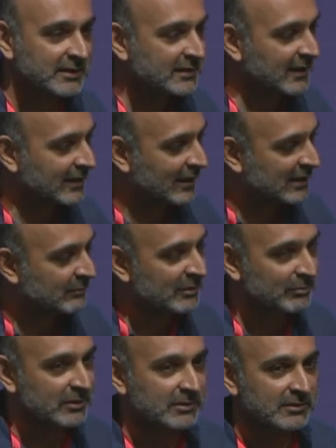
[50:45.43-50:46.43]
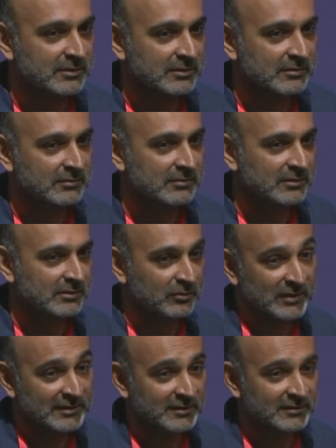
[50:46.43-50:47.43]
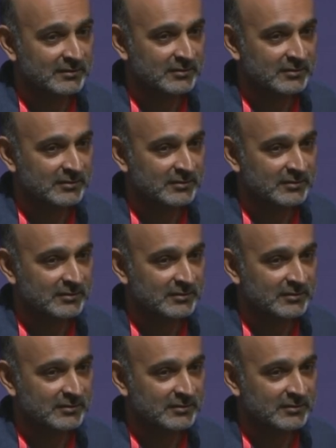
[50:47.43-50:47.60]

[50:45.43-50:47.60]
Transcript: that other people the reader,